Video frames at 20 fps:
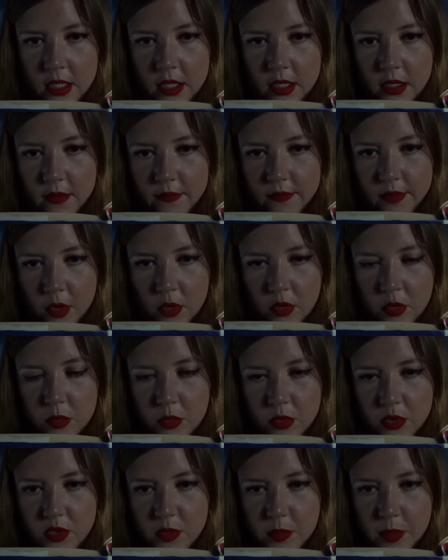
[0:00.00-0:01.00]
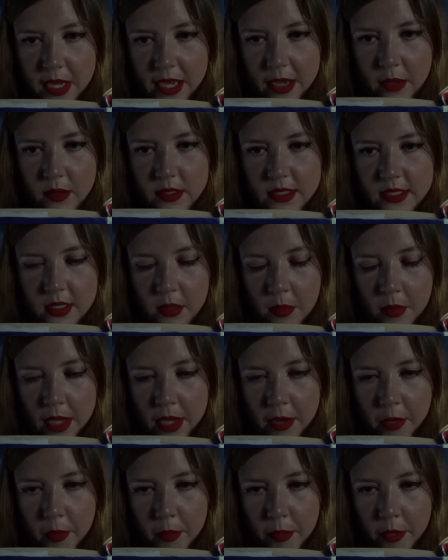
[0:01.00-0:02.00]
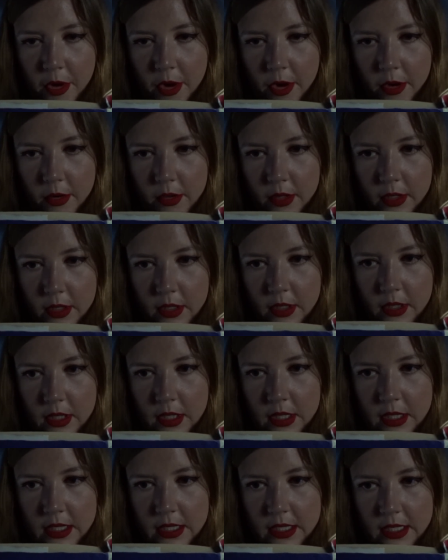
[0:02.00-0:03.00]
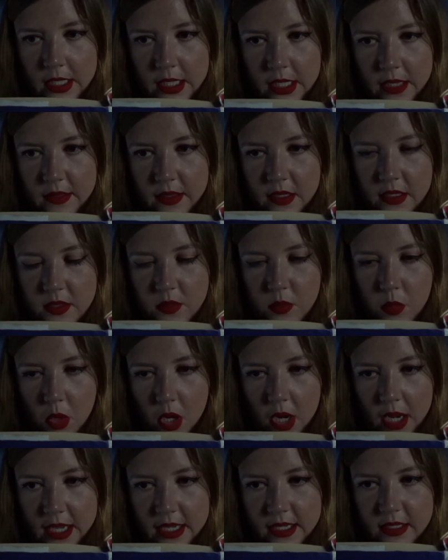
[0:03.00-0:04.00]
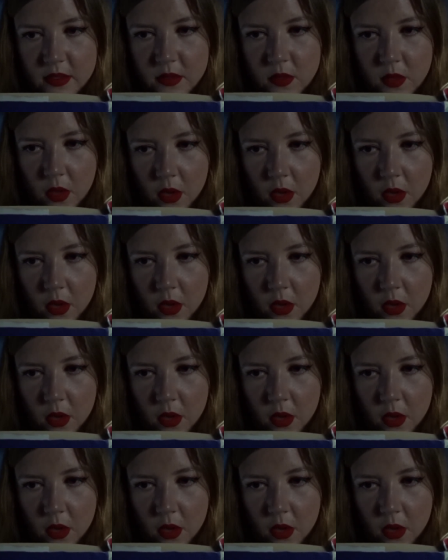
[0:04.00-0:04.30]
Voldemort's power somehow broke, and that's why he's gone.